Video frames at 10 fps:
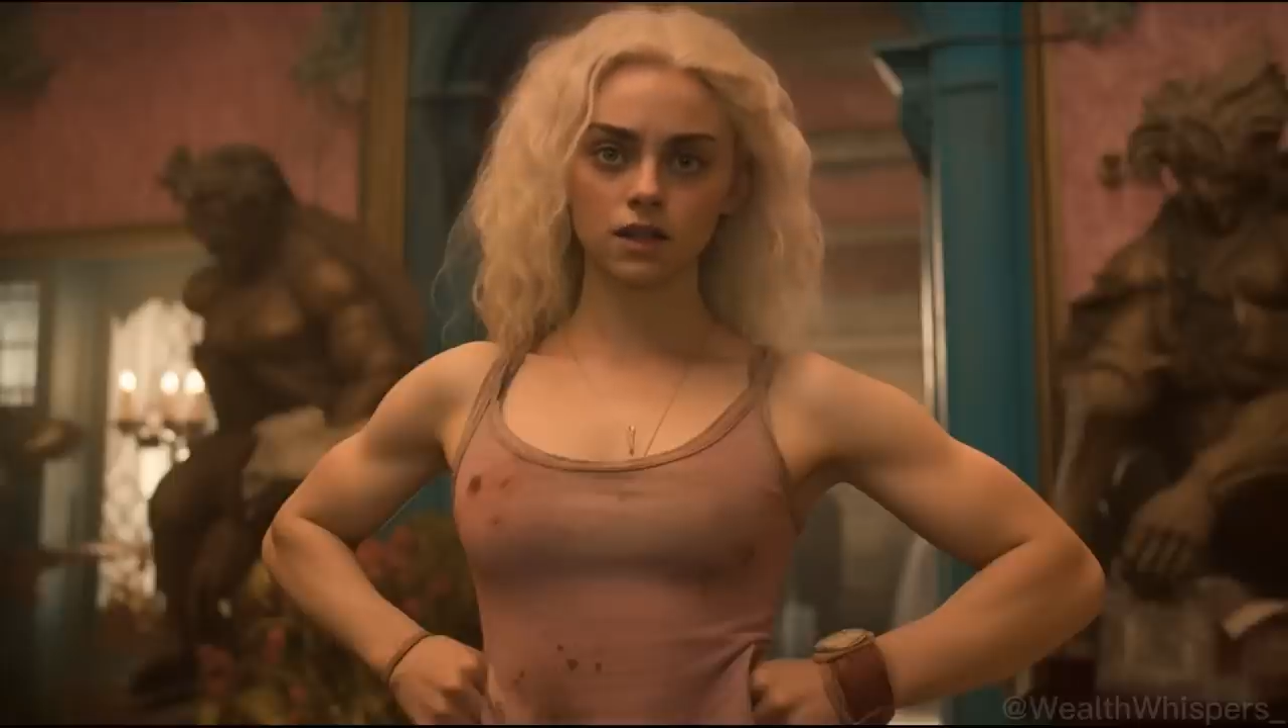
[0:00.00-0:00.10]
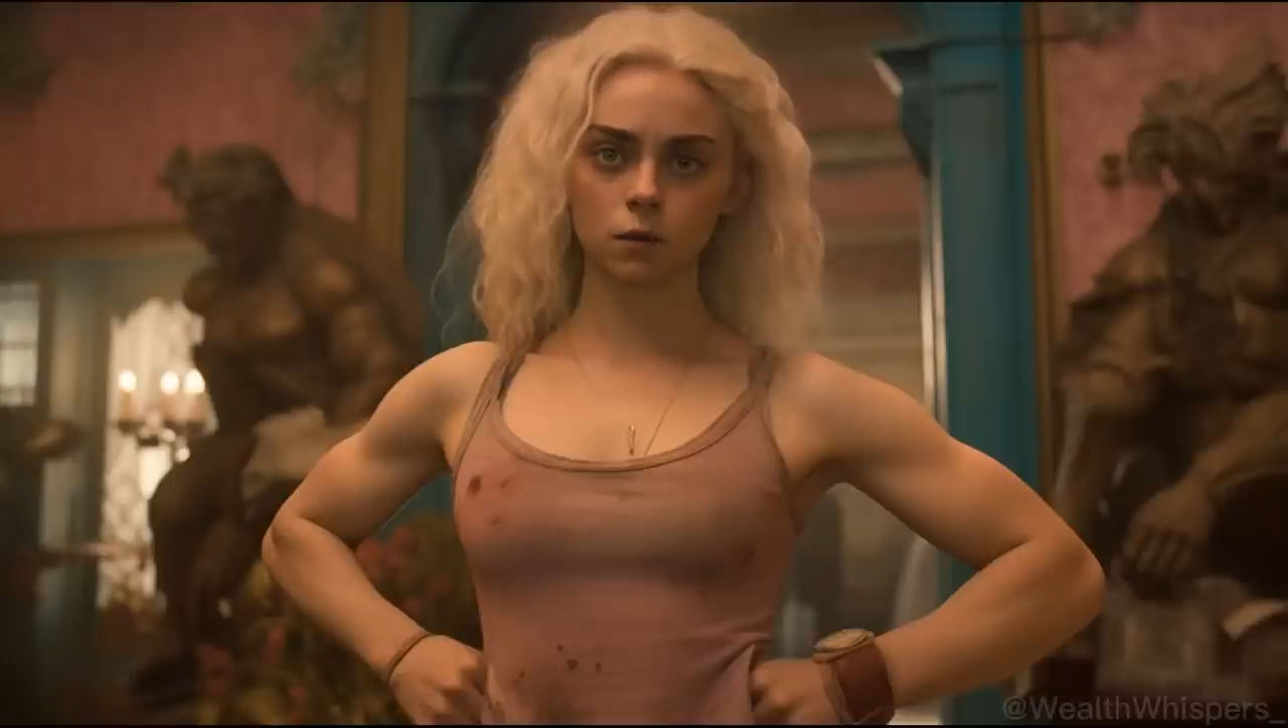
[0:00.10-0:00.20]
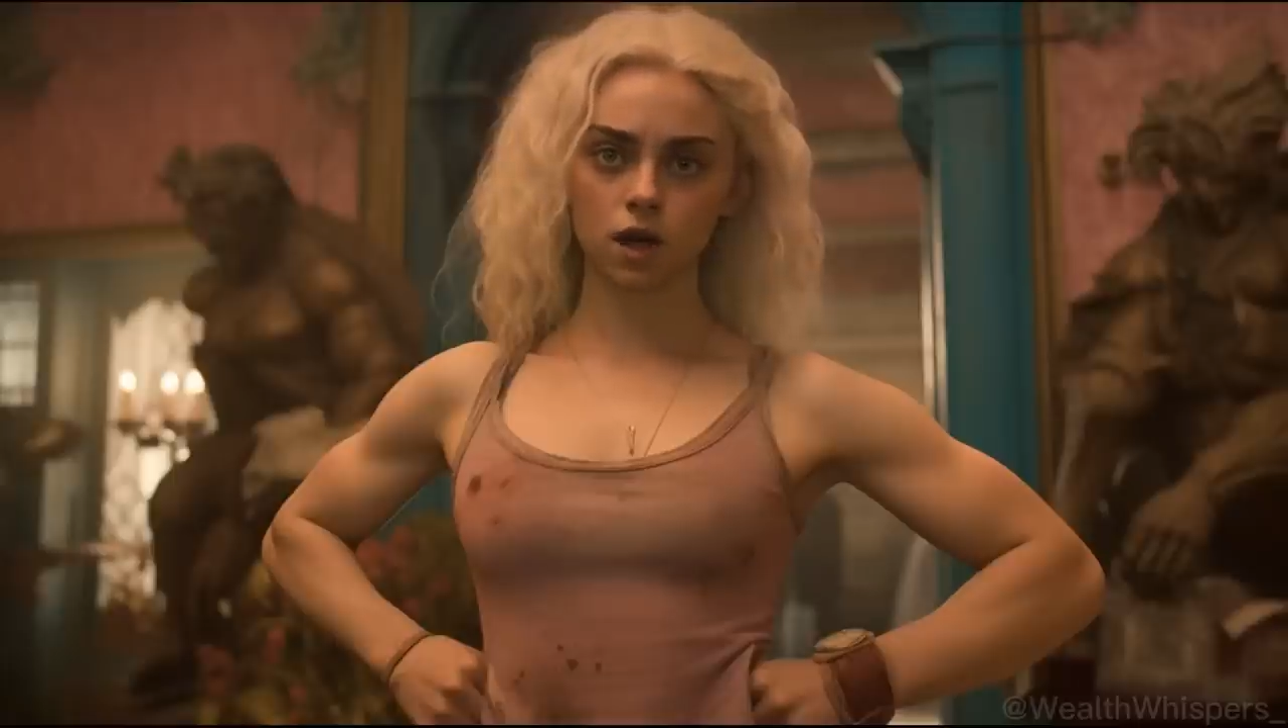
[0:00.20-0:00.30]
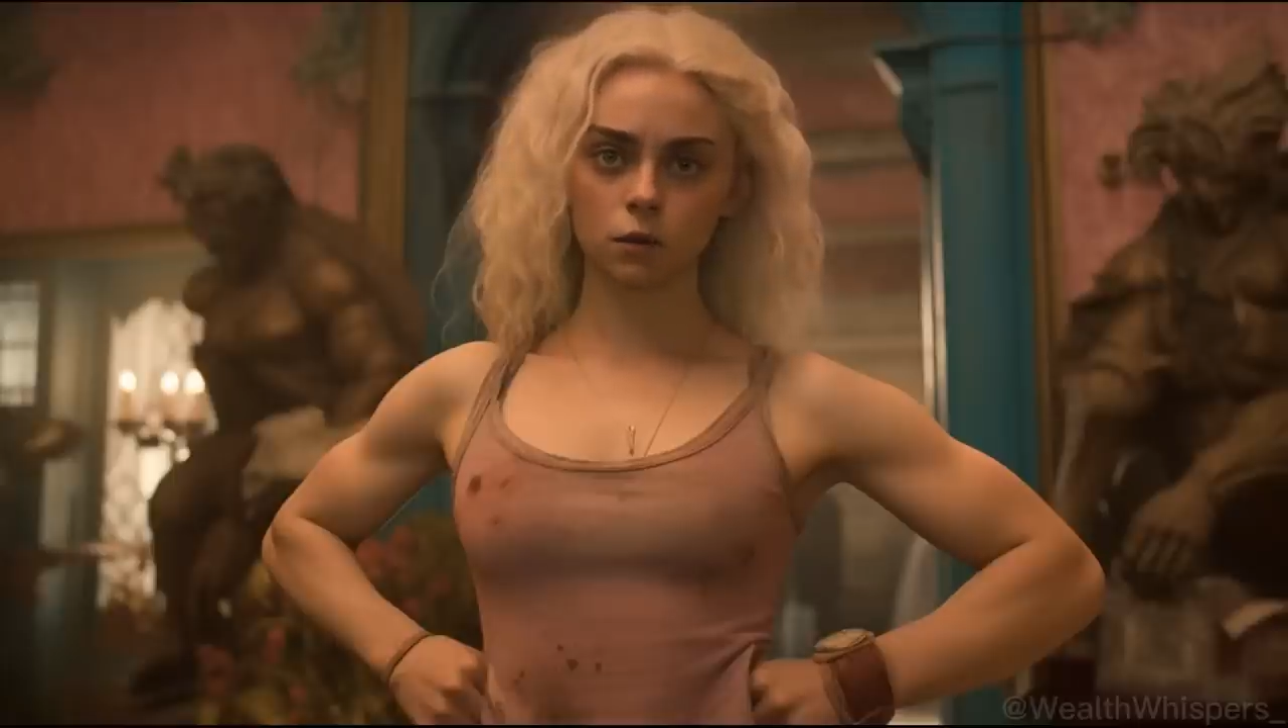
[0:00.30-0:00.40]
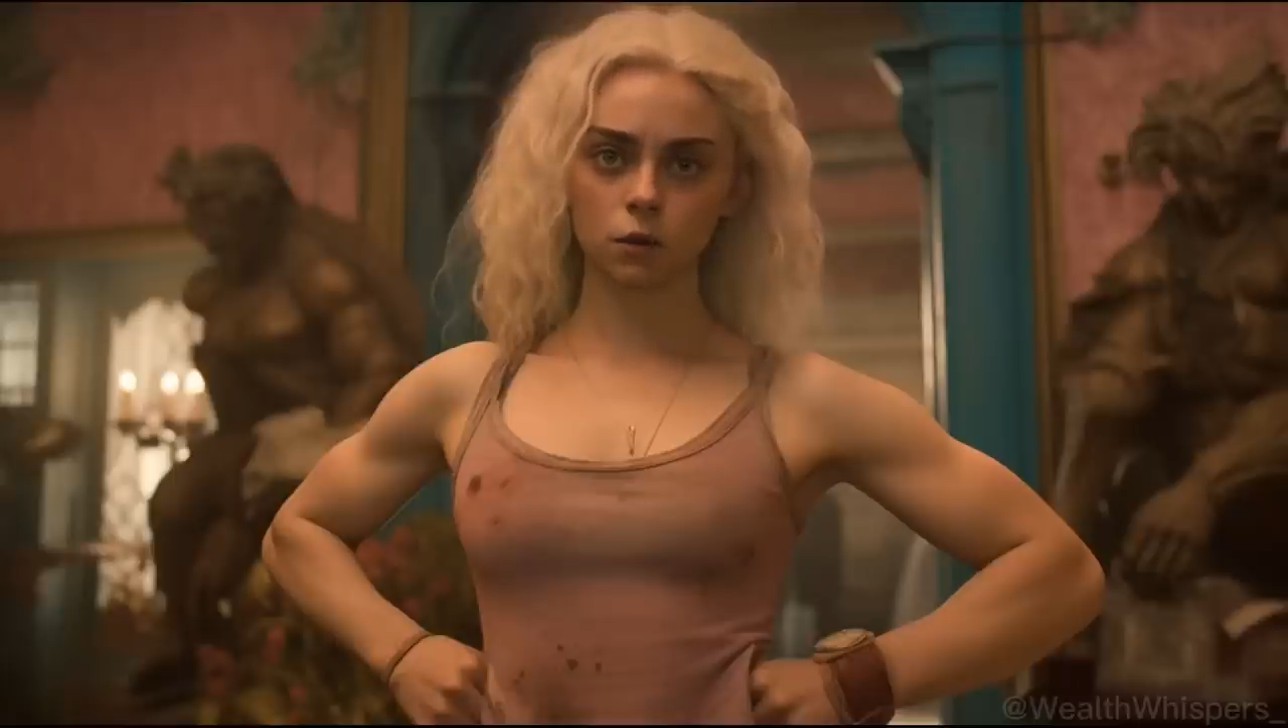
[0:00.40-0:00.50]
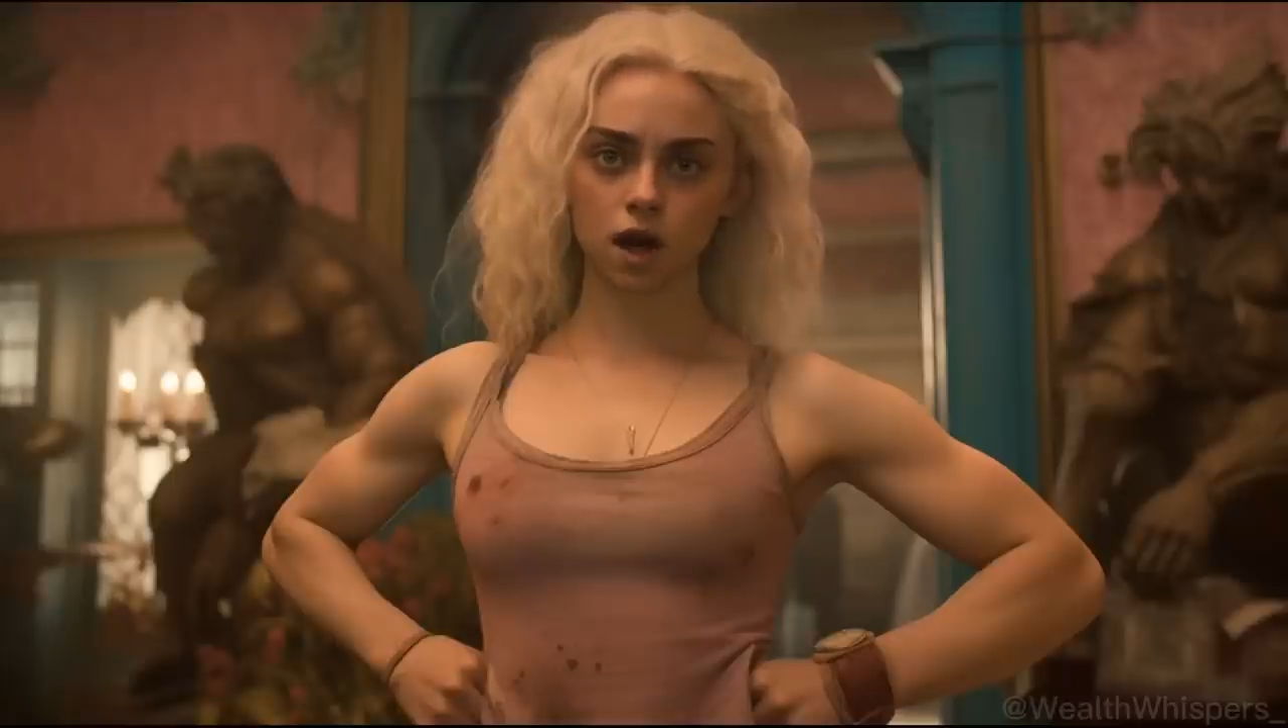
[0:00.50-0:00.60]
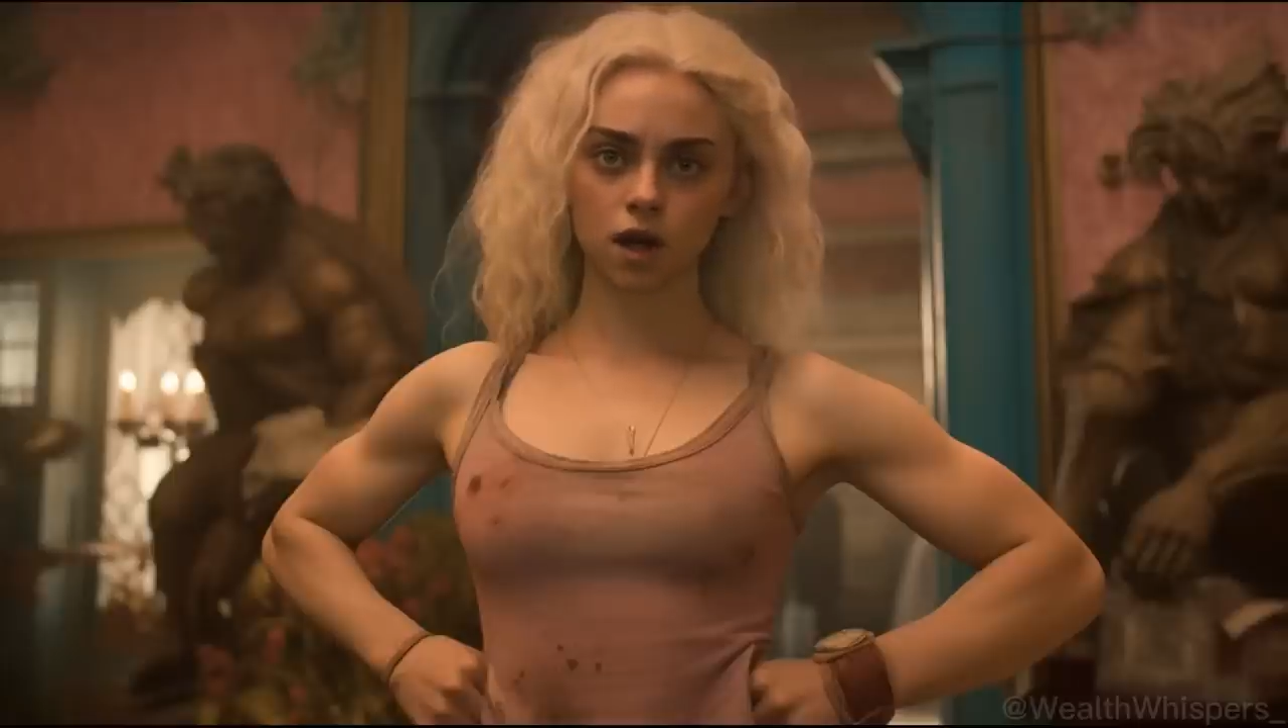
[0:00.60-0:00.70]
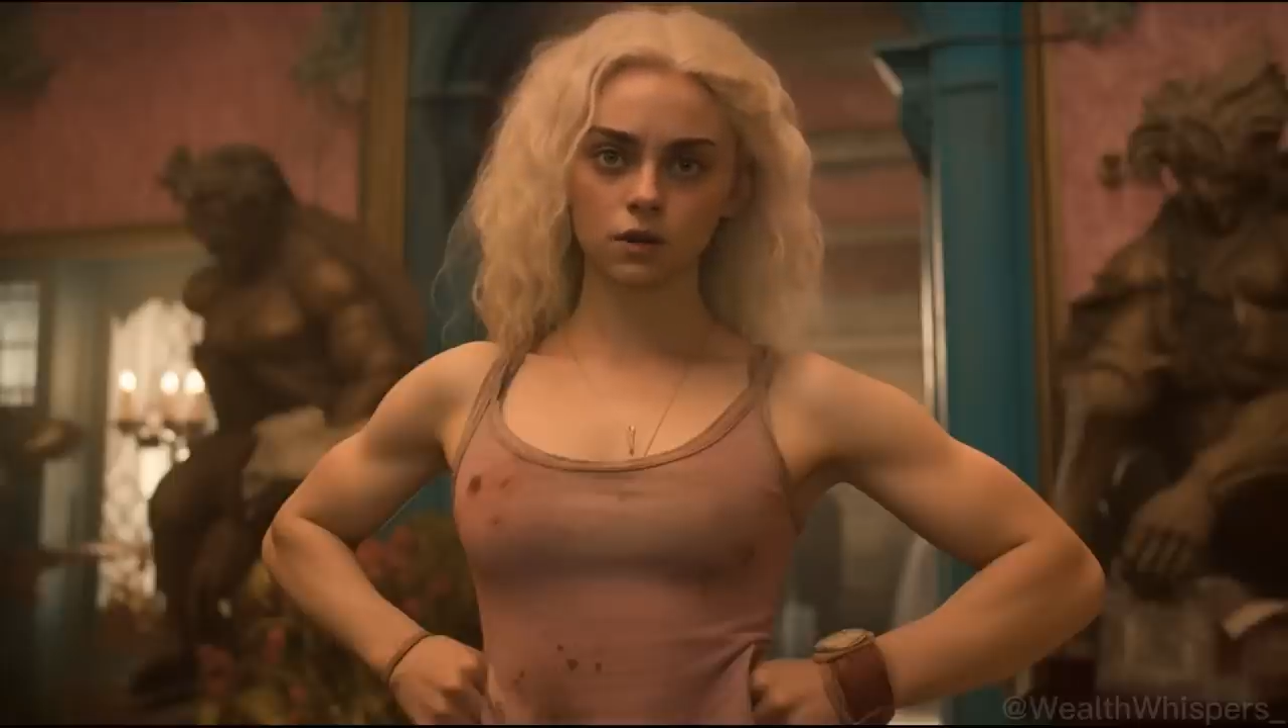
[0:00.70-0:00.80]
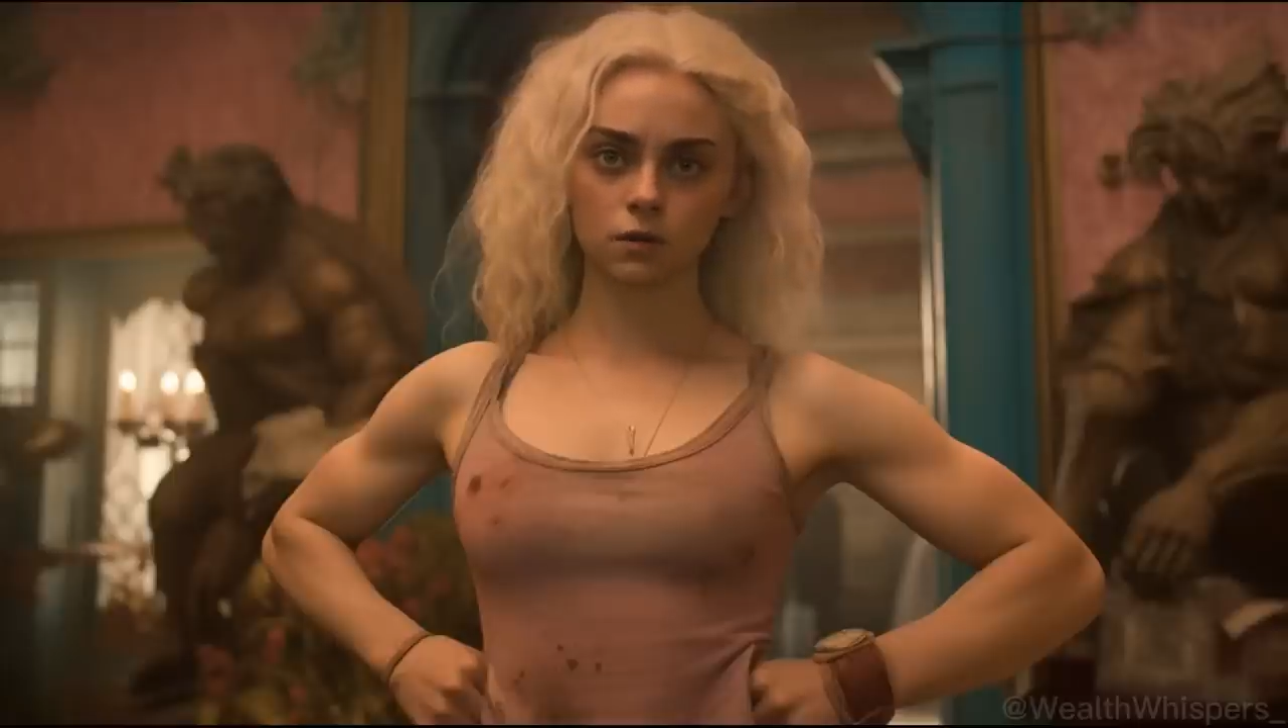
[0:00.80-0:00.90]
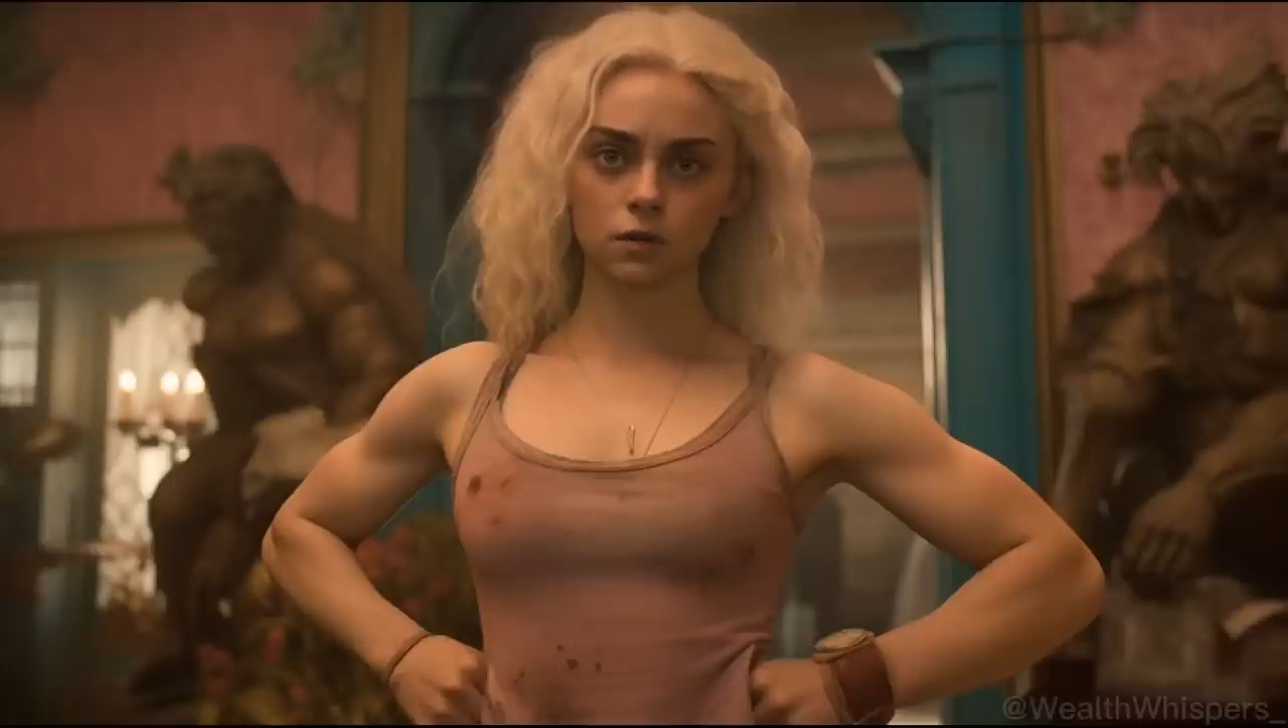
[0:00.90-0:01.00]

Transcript: it might appear